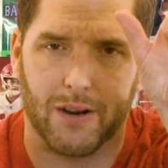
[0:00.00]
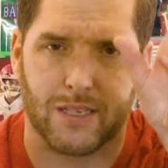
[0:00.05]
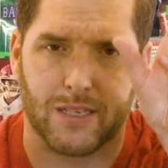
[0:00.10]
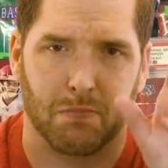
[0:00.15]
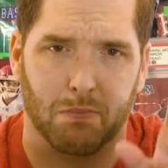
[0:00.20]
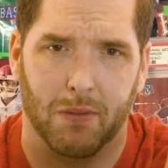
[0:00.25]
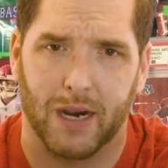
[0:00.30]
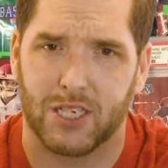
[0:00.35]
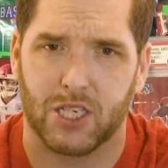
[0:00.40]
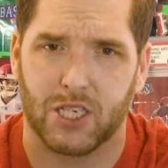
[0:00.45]
as
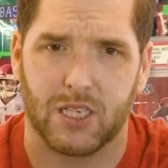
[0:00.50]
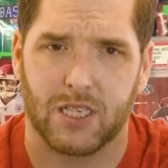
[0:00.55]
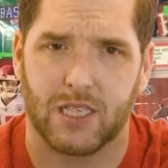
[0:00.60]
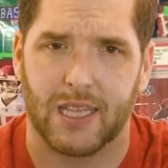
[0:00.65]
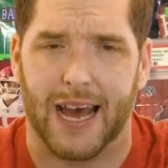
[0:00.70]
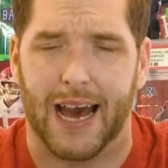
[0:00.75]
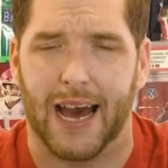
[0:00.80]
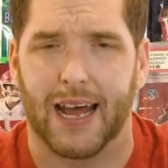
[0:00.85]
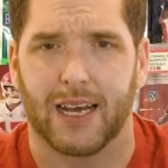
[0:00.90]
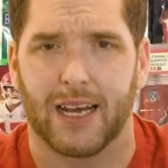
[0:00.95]
much as
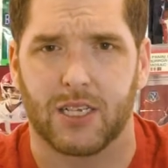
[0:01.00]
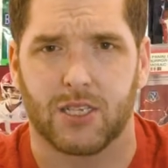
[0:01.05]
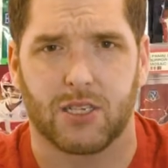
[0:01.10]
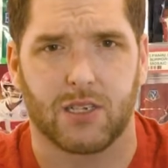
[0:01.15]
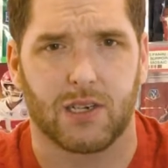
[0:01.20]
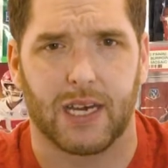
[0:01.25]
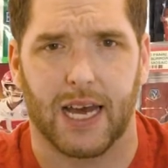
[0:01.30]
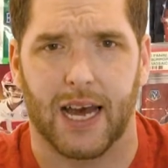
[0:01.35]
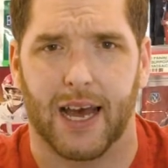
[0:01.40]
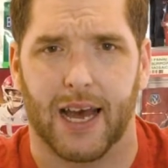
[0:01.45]
that as
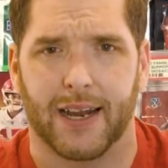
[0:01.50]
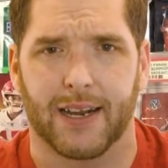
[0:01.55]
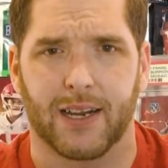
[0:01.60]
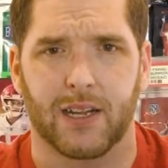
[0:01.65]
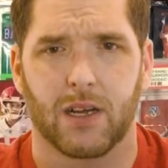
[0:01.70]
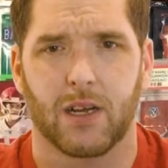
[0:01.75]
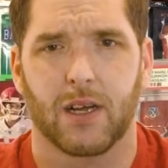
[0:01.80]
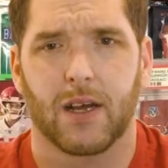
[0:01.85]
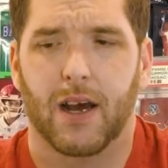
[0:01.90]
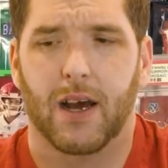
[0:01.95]
you can,
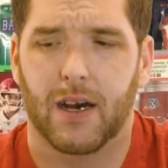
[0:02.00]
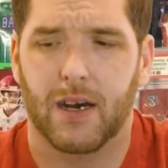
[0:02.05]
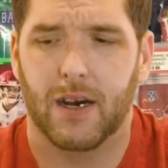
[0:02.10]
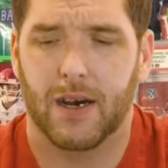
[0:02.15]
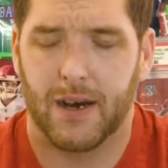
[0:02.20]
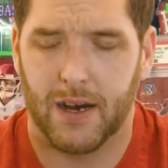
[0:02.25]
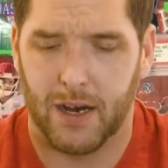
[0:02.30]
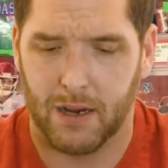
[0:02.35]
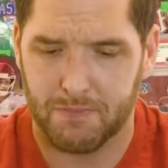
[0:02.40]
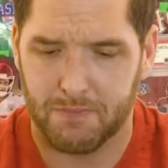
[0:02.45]

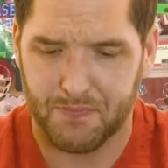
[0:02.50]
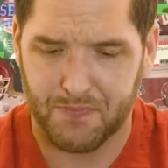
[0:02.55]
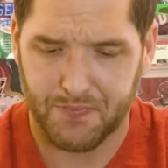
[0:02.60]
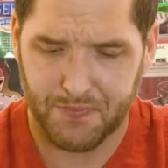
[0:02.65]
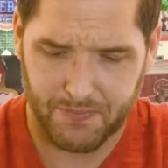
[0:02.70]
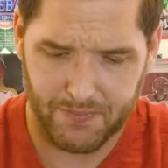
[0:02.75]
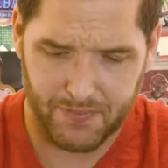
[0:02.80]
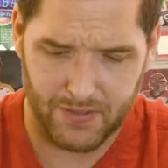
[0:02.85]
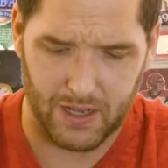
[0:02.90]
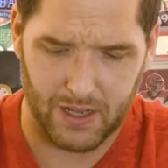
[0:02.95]

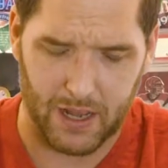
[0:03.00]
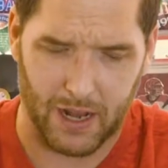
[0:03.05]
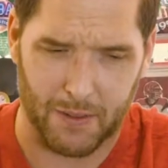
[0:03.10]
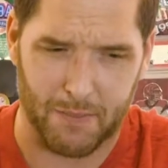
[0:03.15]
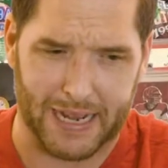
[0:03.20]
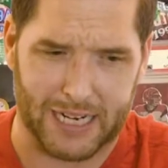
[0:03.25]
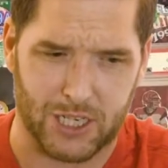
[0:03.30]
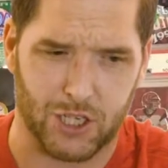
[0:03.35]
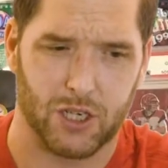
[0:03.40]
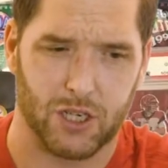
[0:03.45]
and
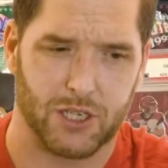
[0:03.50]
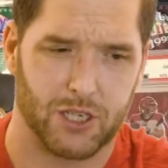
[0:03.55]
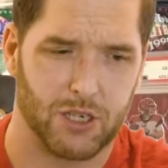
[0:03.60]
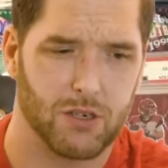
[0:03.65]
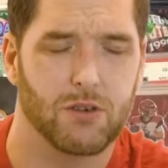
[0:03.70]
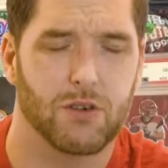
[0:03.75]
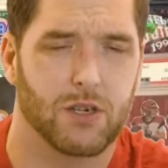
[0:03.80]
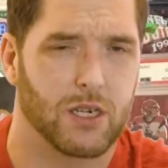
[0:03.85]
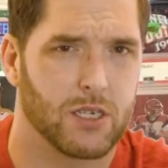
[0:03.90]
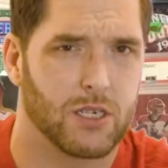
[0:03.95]
make sure too
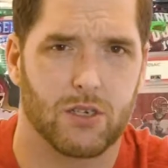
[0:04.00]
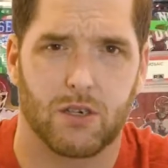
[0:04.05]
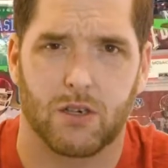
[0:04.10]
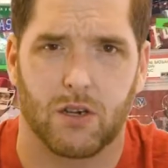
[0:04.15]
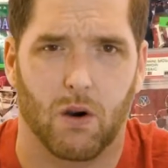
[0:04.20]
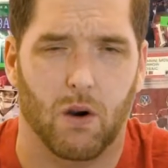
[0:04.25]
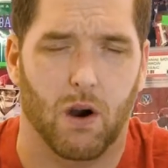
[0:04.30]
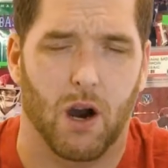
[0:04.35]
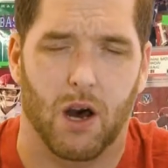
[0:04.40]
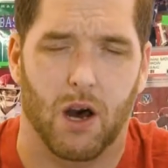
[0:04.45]
you can
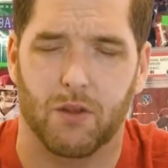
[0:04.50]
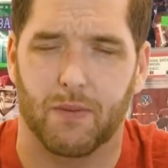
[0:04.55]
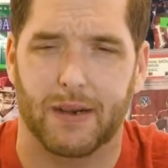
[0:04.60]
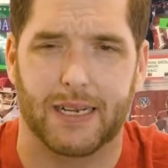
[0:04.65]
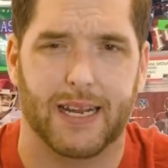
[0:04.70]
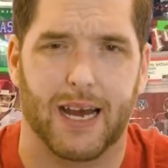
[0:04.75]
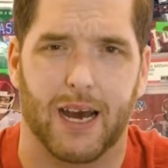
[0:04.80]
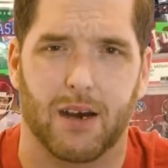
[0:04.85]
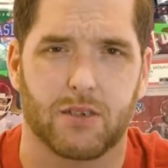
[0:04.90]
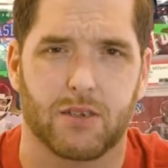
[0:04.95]
go all the way
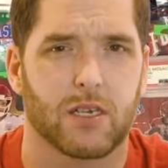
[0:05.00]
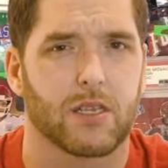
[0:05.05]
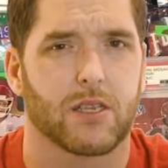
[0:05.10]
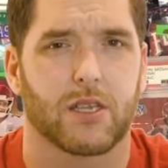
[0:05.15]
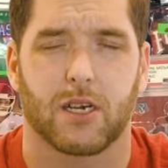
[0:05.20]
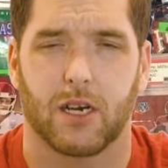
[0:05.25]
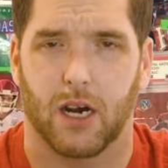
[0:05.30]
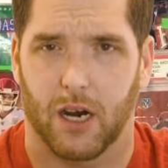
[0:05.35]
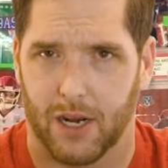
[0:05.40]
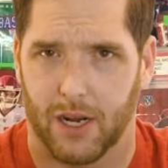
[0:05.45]
down to the
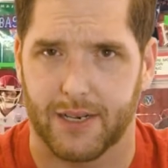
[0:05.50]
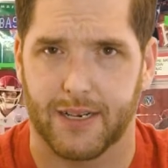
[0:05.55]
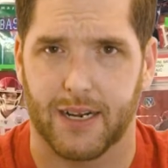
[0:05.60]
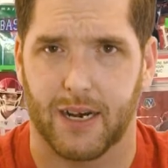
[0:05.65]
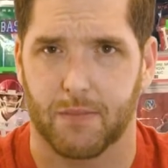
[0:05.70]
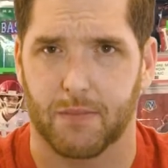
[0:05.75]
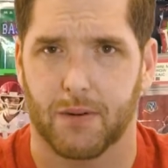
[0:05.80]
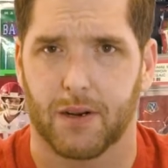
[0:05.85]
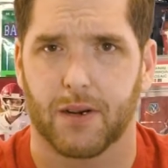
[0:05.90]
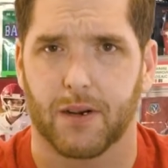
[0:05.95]
card
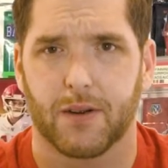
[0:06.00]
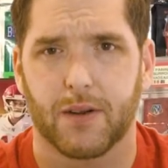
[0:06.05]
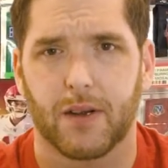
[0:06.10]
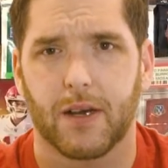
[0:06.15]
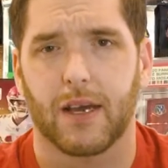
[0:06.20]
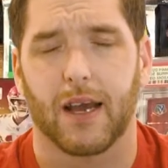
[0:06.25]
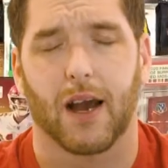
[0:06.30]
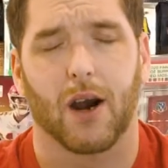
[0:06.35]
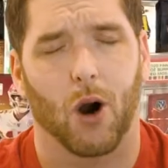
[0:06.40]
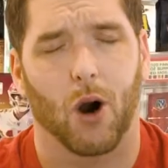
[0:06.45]
number,
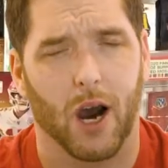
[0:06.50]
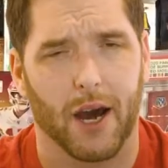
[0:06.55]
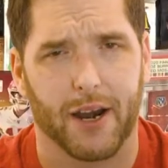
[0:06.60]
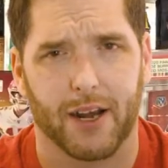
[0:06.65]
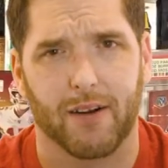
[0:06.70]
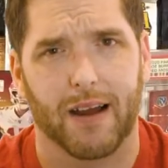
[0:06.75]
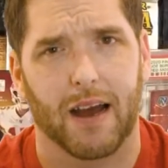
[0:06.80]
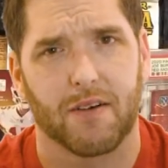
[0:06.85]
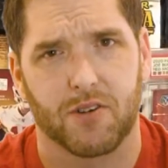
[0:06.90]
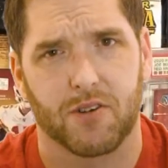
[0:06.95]

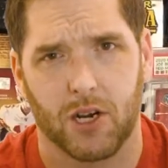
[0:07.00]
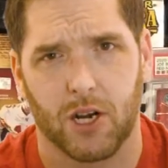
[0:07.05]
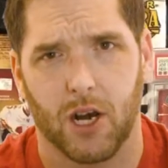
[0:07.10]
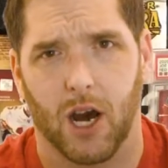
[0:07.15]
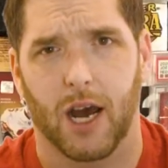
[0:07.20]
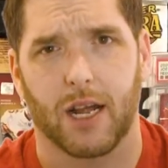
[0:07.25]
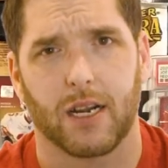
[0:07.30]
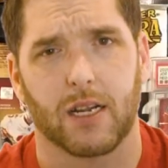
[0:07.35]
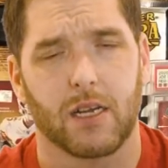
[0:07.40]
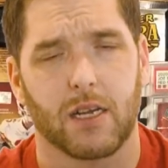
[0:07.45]
autographed or
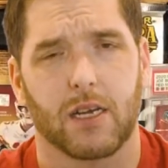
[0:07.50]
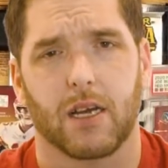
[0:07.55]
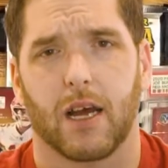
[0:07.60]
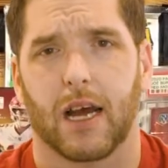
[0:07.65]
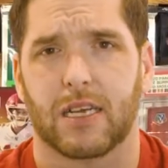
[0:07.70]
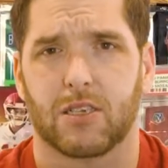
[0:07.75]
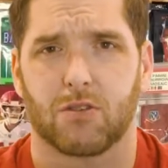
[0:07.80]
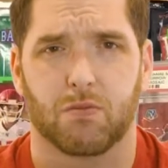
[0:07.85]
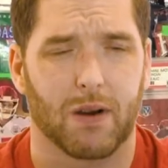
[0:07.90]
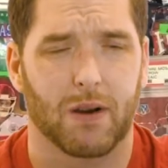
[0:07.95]
not,
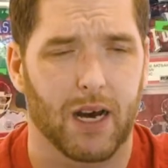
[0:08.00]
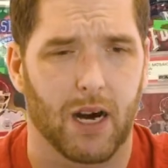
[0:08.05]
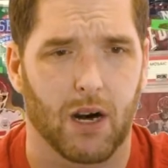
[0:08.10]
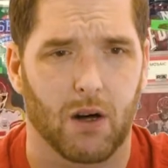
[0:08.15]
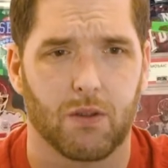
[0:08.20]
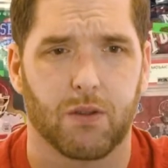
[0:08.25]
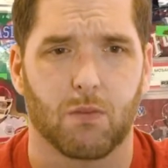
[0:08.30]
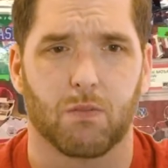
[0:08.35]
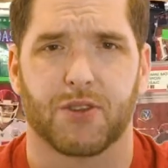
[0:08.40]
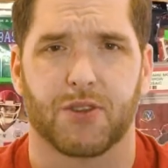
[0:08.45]
as
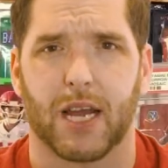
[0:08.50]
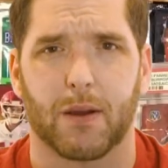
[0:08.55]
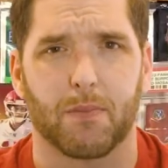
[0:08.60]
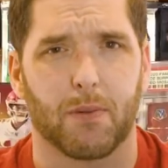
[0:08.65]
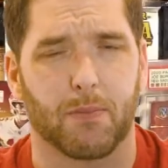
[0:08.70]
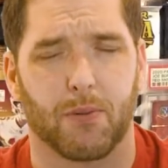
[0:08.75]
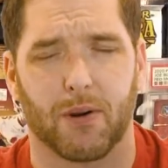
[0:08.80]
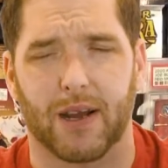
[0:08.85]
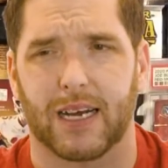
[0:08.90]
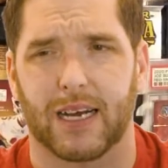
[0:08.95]
well, type
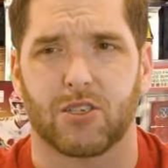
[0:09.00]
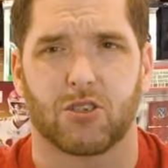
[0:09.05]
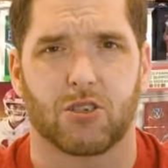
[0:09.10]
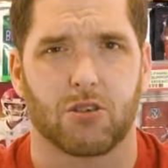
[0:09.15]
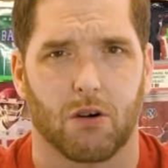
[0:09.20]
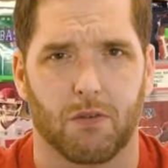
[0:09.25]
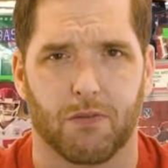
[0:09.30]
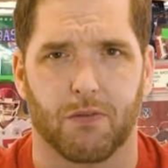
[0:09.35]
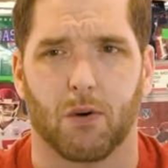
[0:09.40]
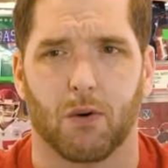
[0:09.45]
of brand,
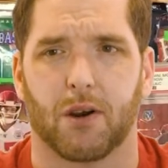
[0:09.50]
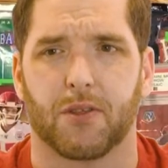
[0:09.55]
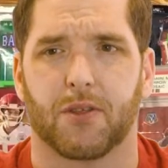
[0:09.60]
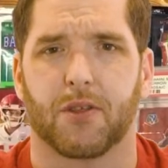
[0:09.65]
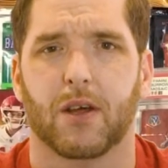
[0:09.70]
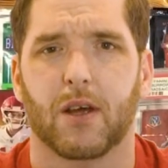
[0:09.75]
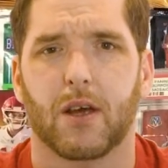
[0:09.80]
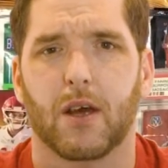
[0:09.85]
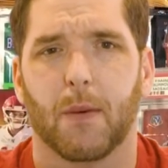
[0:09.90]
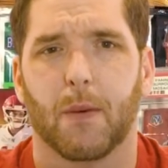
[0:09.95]
so forth.
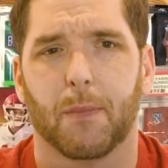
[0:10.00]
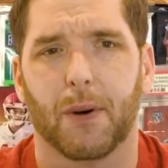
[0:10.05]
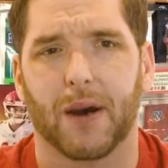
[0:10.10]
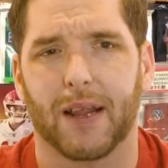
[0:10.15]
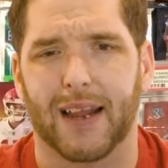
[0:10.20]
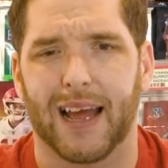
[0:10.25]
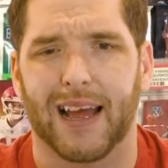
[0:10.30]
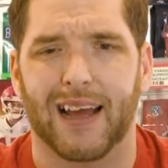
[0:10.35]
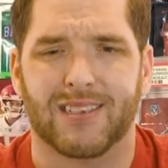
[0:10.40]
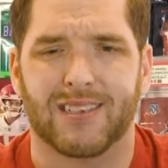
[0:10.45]

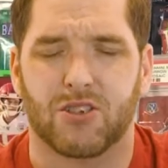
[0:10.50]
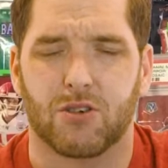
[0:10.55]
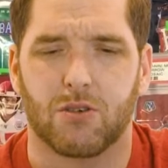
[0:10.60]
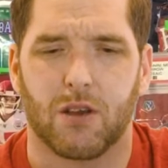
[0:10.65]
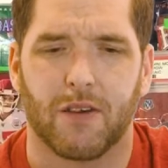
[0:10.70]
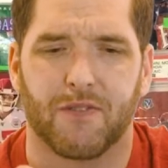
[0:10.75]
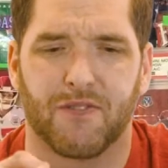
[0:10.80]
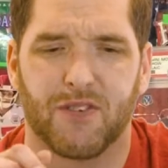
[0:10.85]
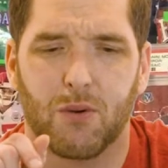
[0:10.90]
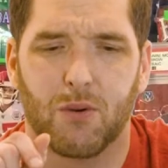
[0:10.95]
But
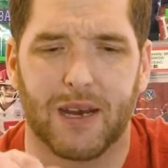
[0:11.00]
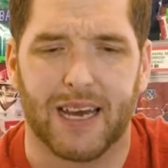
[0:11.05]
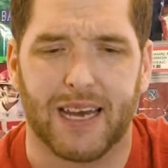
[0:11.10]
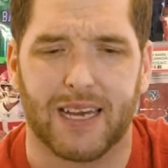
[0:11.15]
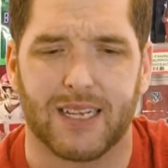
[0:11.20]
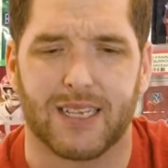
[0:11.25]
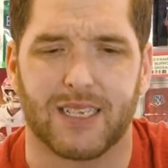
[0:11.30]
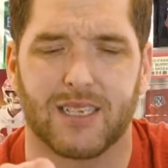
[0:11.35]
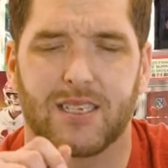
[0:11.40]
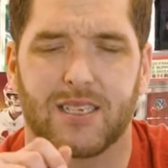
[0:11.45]
if you
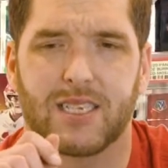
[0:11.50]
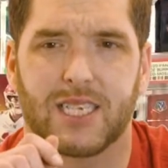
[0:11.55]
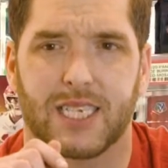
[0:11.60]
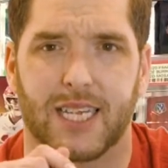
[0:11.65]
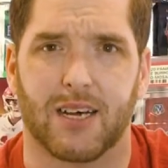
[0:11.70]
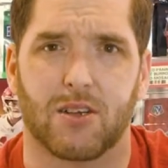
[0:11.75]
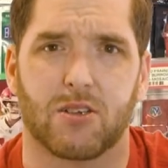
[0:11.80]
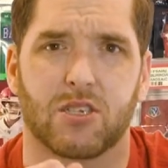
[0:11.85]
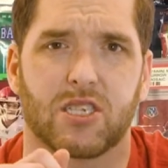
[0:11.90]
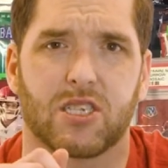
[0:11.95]
hit
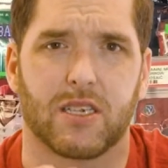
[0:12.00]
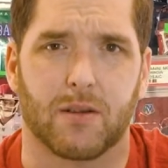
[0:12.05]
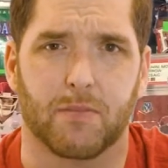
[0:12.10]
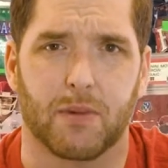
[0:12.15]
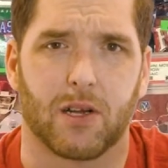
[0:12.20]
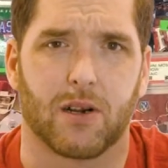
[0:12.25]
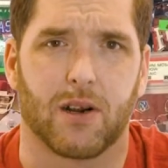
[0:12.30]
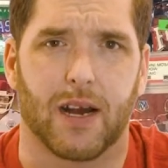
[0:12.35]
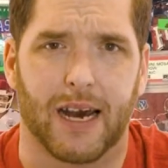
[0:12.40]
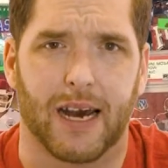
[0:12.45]
sell
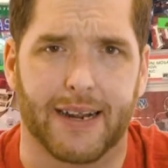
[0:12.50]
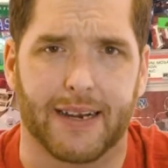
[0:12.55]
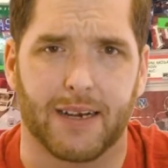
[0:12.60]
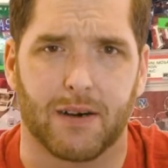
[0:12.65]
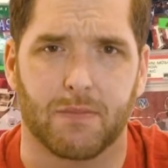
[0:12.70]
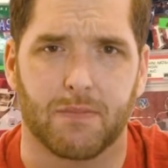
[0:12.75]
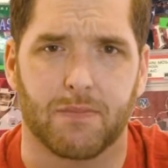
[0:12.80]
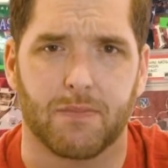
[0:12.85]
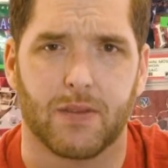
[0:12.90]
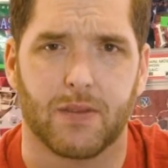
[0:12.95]
similar
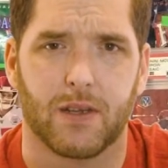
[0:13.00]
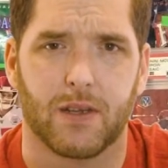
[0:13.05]
item,